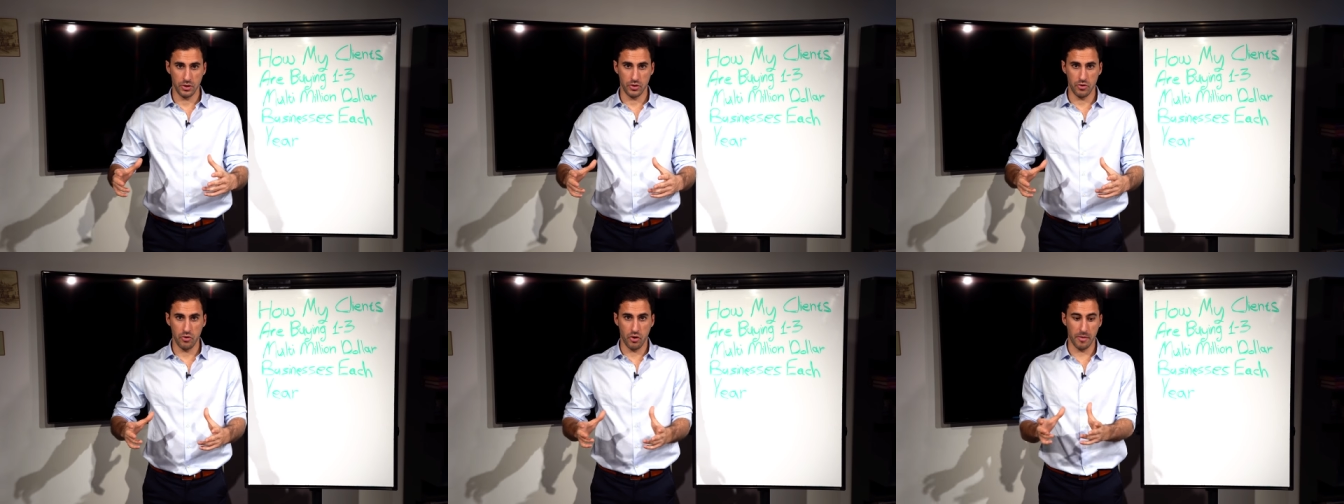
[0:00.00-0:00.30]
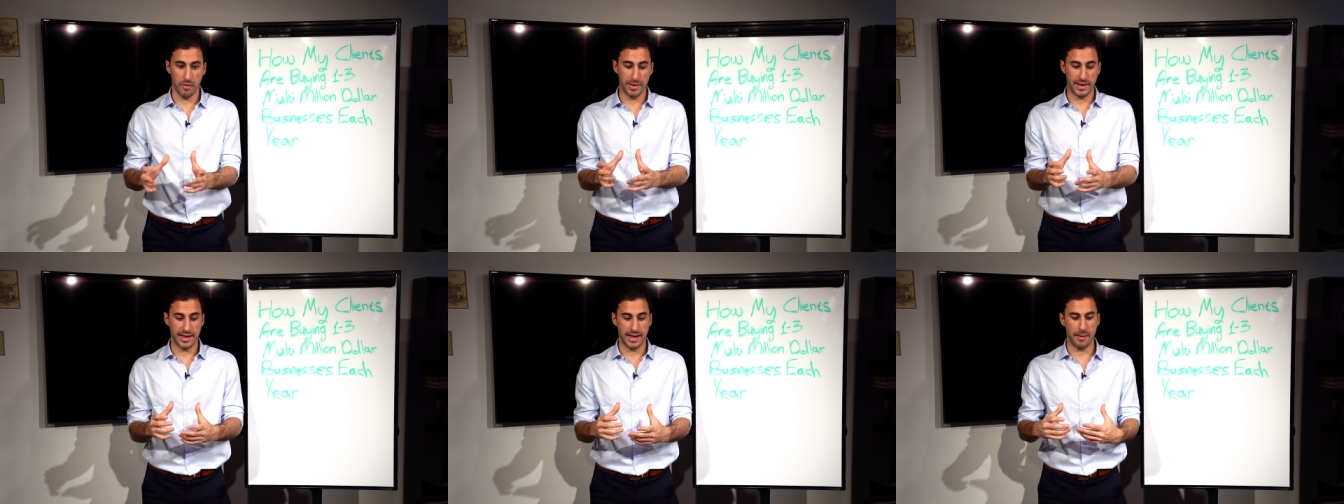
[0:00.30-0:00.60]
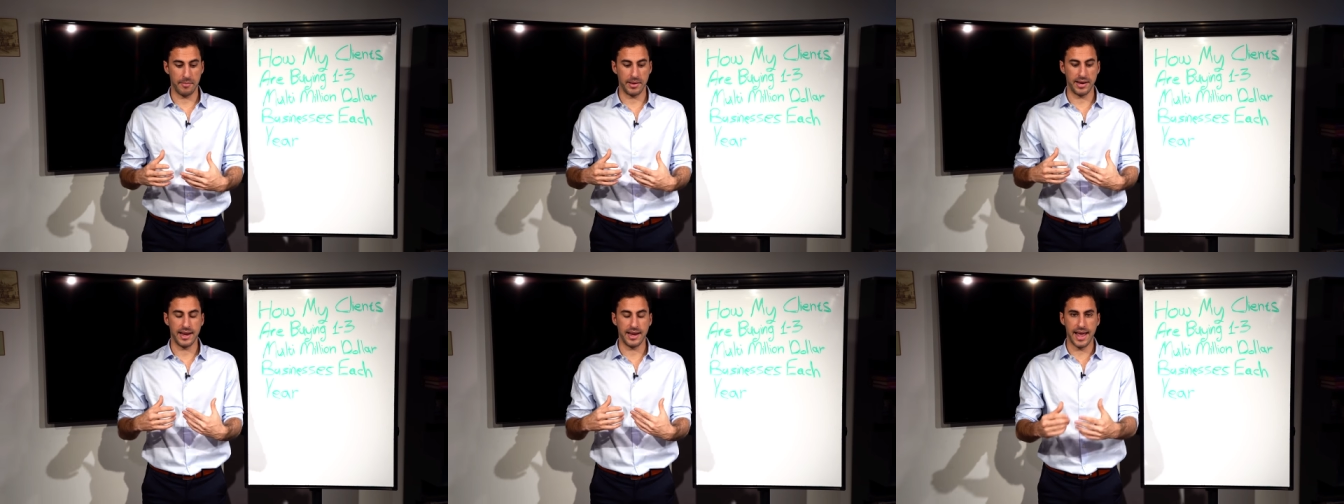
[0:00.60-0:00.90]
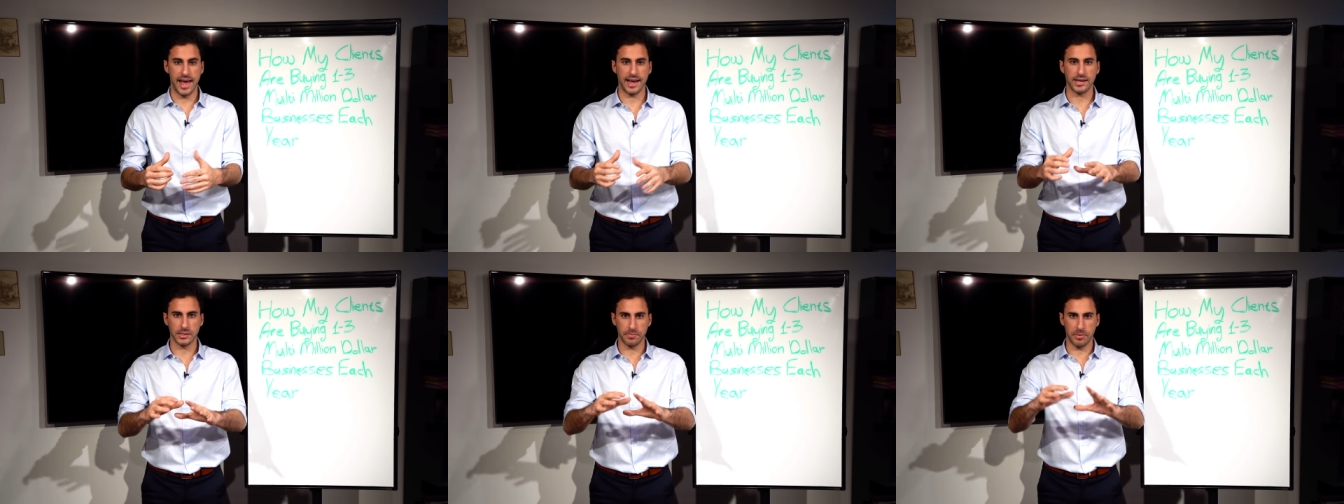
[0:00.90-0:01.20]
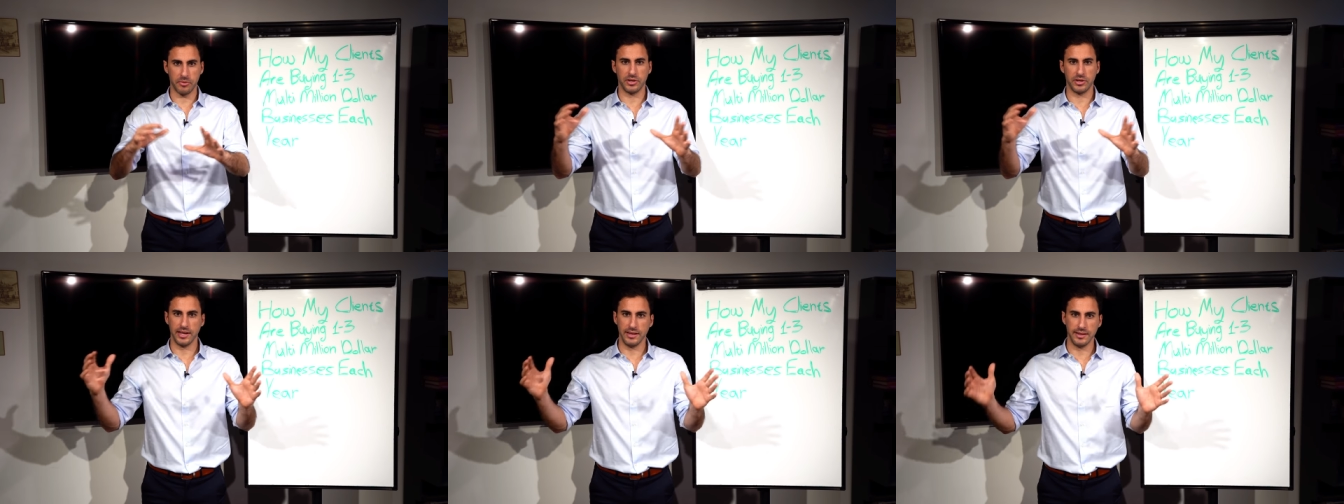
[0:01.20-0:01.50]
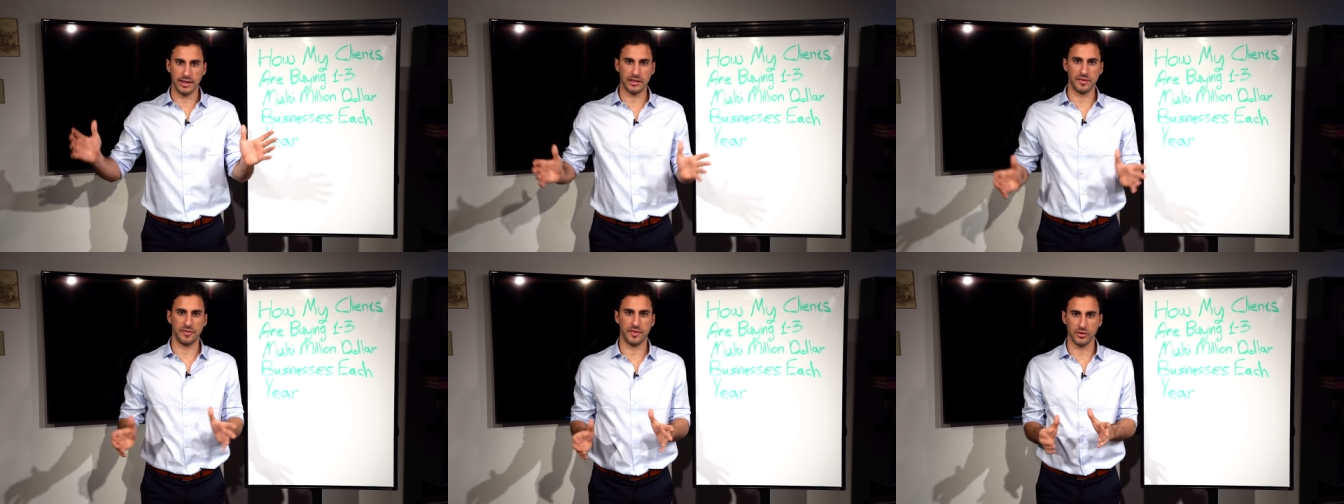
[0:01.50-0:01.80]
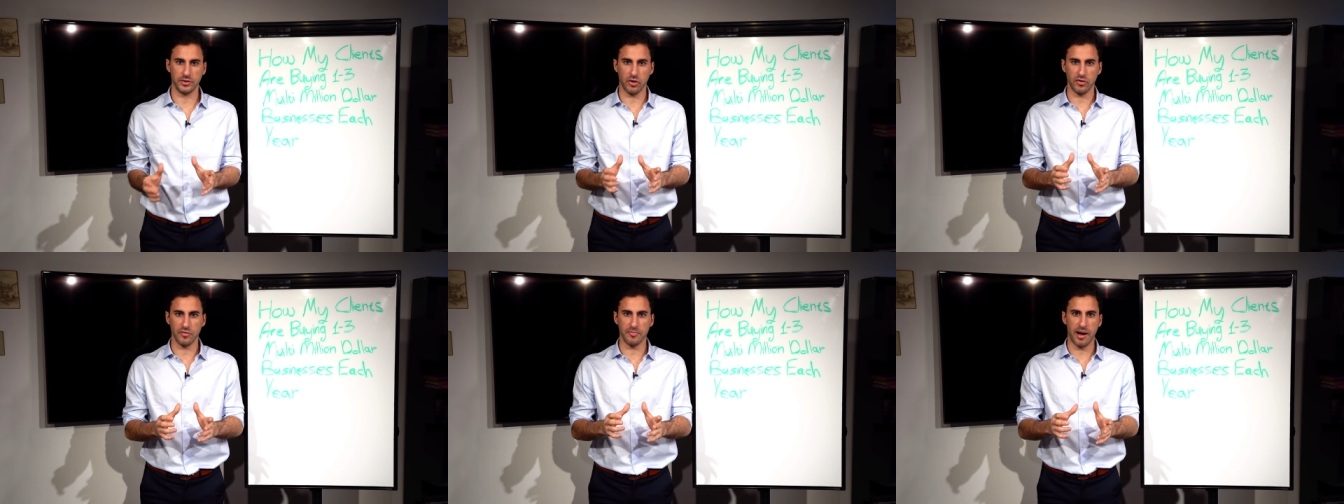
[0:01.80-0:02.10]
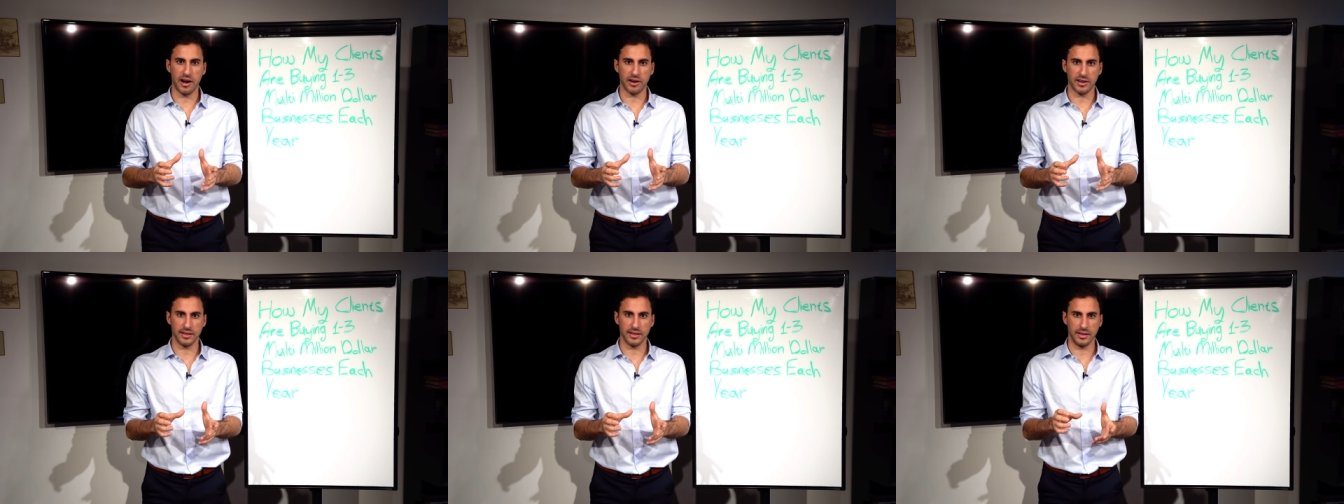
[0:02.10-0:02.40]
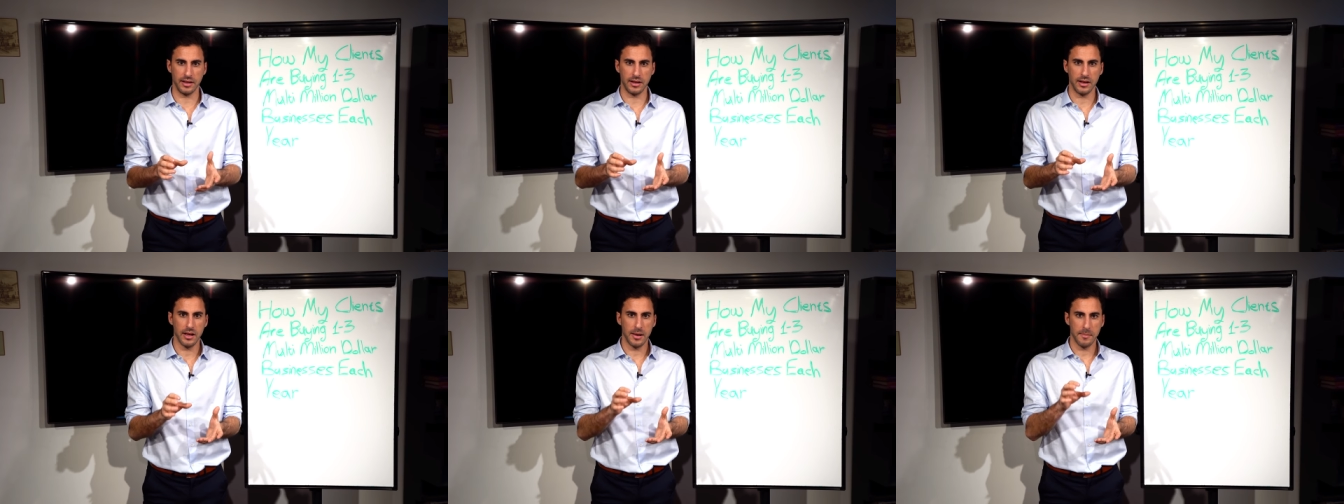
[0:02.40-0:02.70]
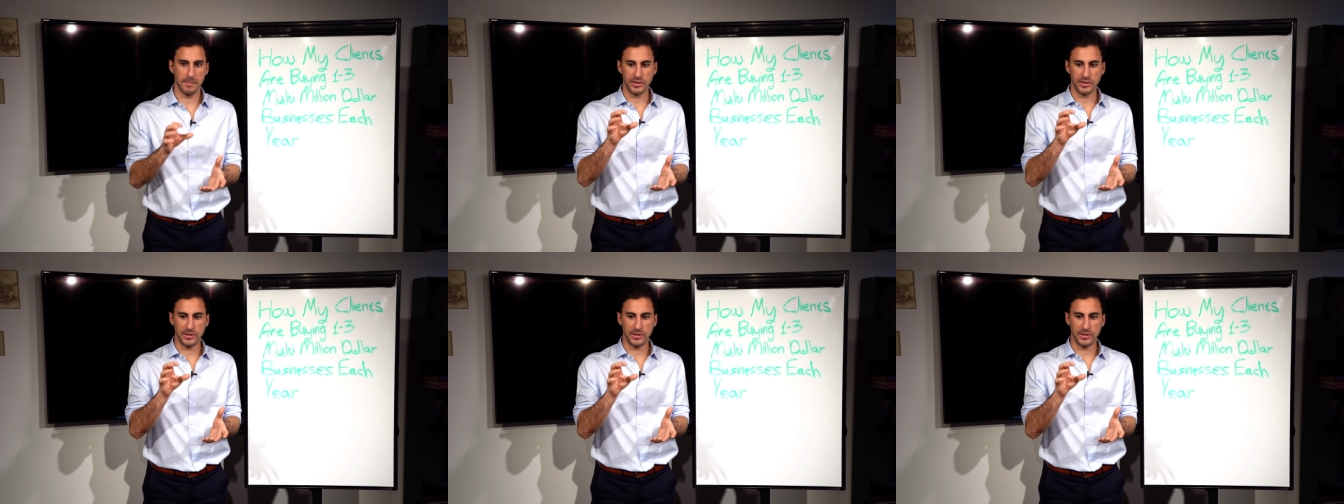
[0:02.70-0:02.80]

You are becoming an expert in that field of marketing,